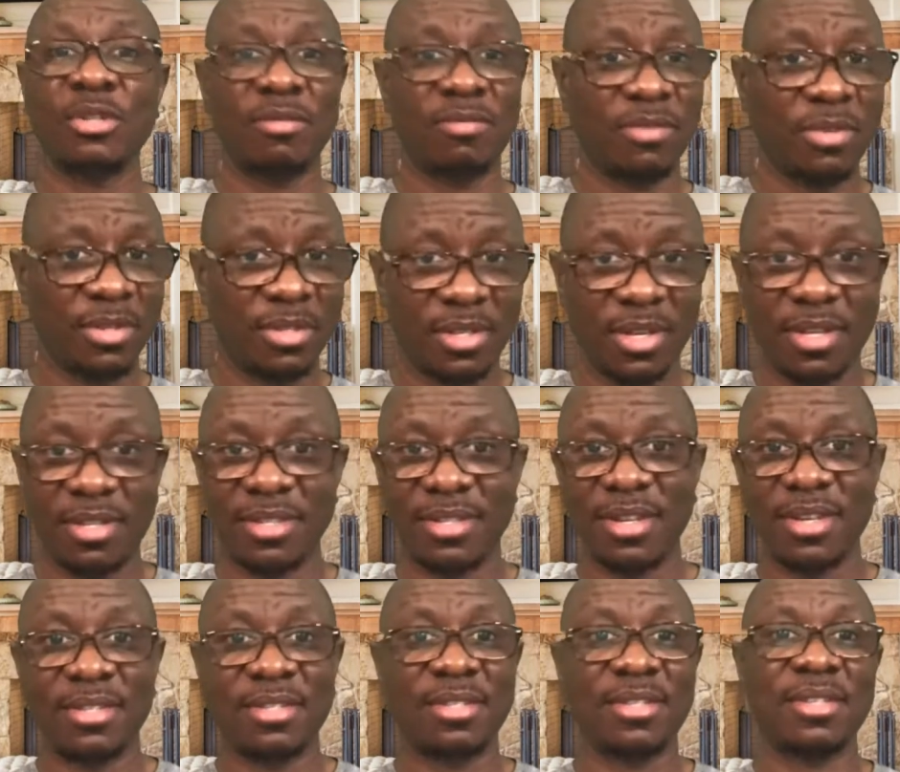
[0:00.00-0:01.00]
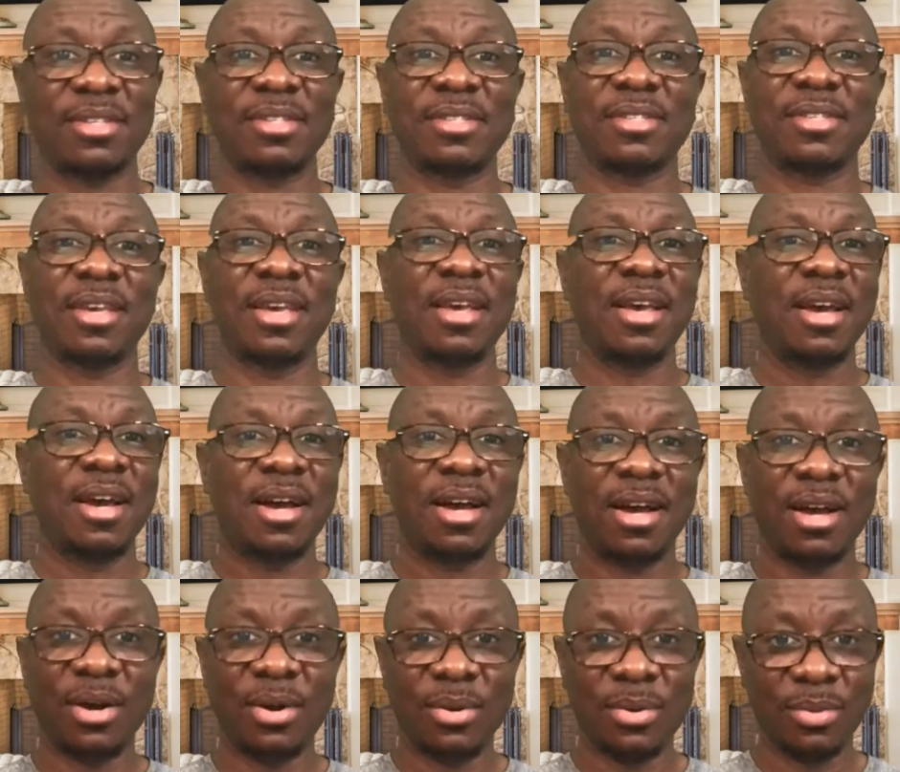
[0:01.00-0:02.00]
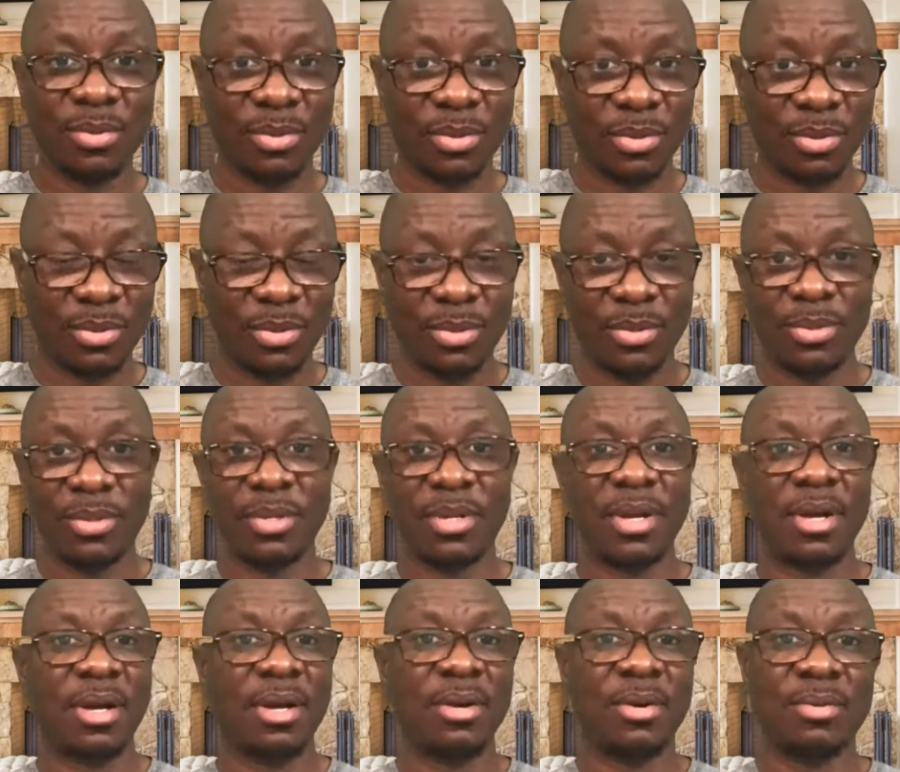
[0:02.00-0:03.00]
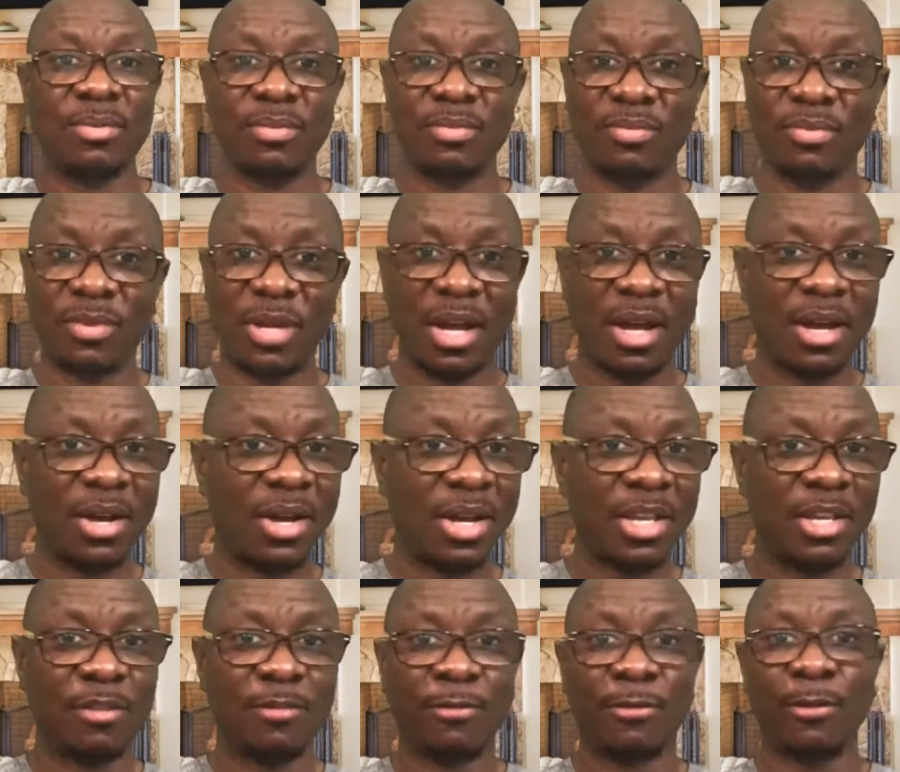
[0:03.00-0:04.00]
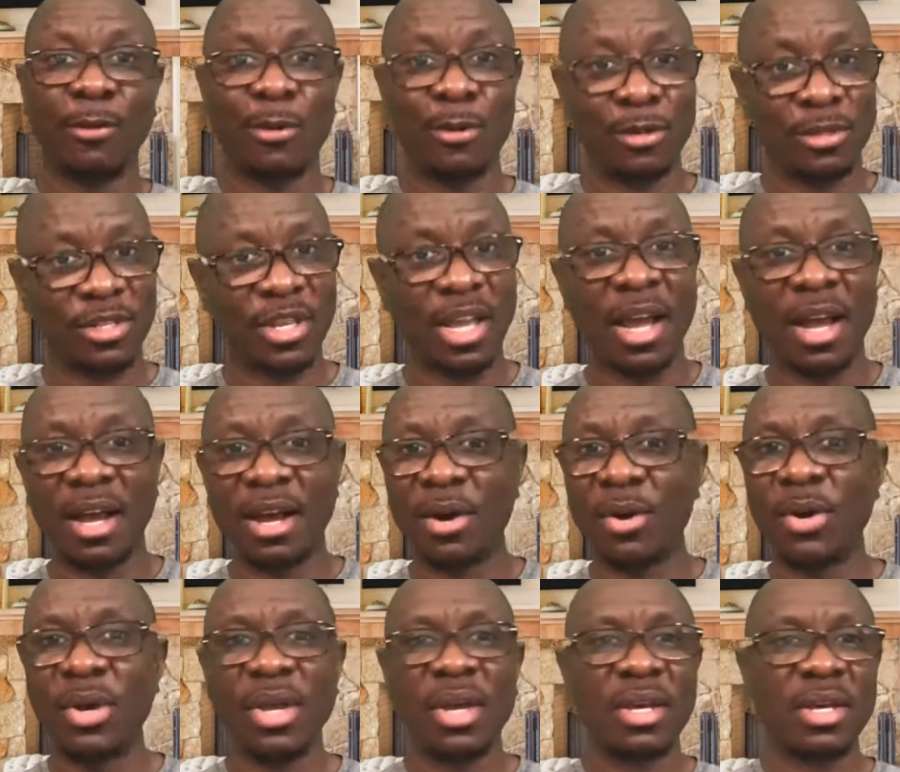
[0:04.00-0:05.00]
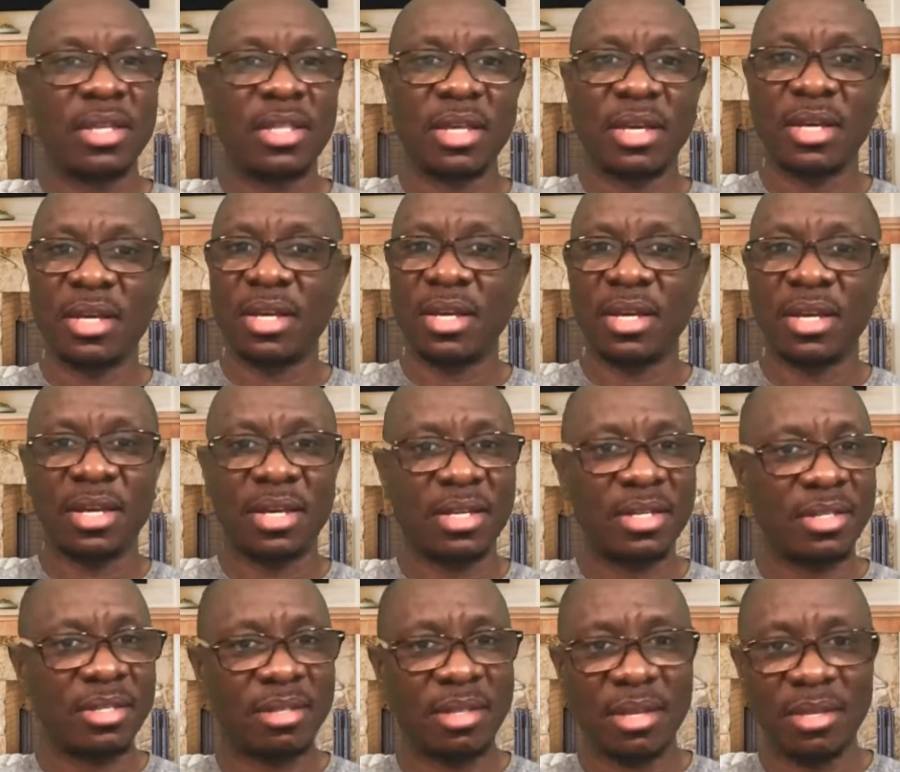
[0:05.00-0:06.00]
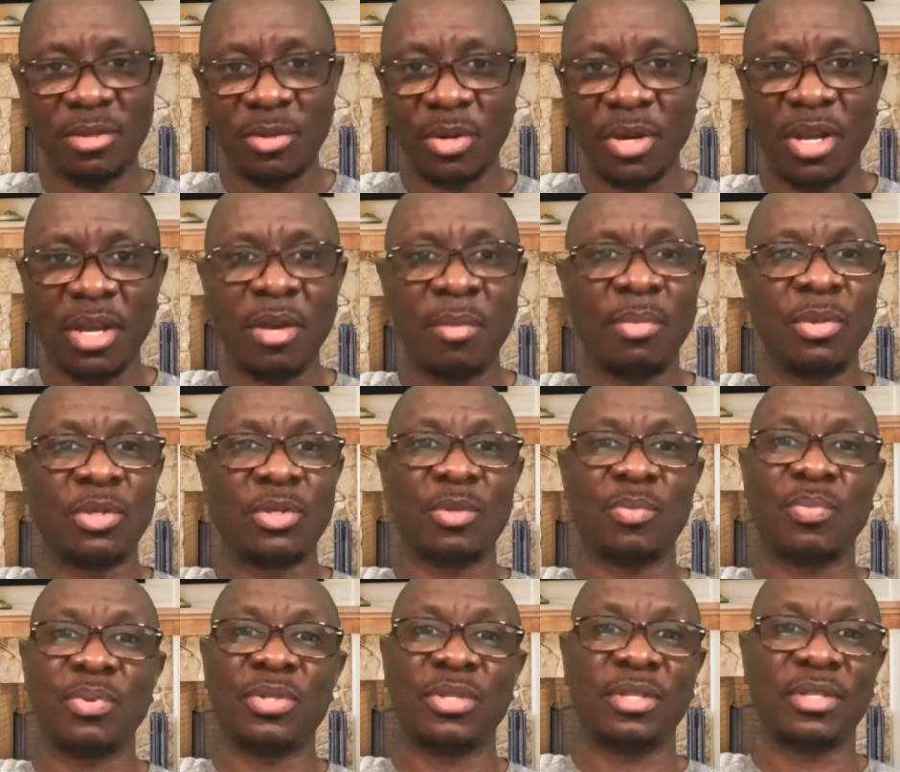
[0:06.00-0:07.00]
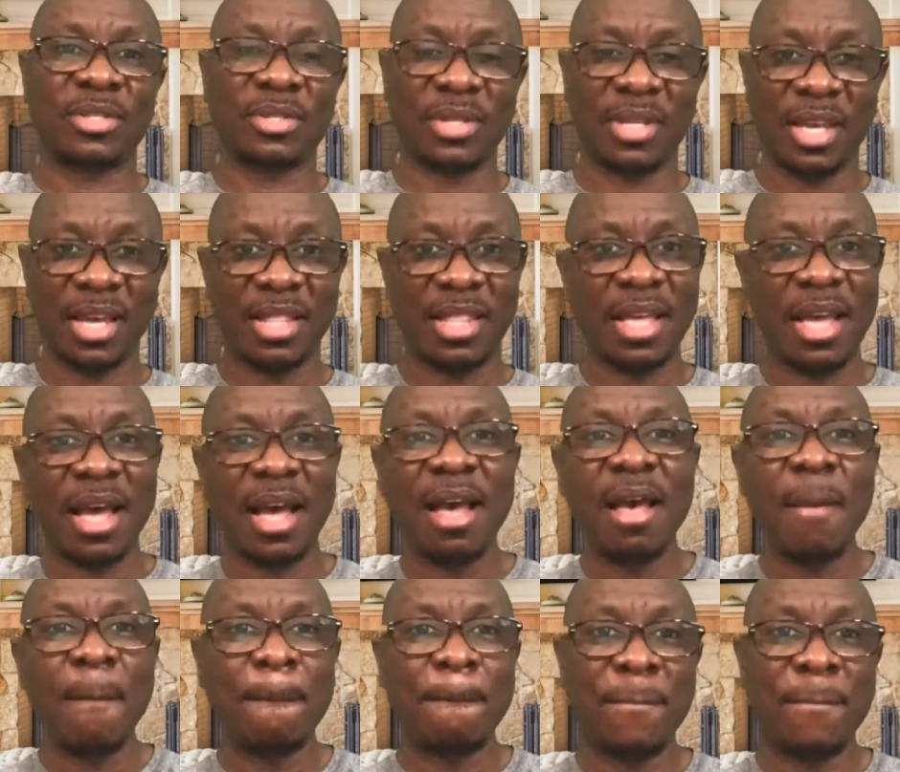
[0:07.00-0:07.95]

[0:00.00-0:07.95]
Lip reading: of your sentences, how good, how it flows, how you are able to put it together,